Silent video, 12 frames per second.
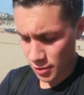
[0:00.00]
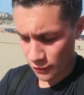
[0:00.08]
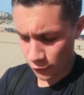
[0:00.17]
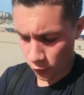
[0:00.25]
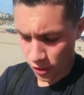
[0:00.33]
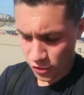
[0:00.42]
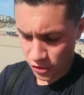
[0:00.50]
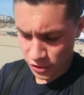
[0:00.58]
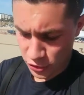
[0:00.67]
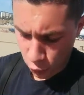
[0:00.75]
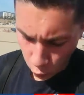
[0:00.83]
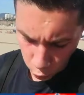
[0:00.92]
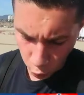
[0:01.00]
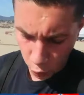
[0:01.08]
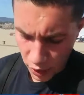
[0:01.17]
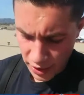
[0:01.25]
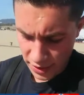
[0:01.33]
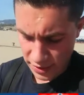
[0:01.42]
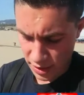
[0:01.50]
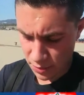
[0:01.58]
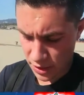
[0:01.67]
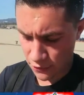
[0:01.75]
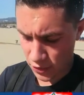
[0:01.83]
but 420 CP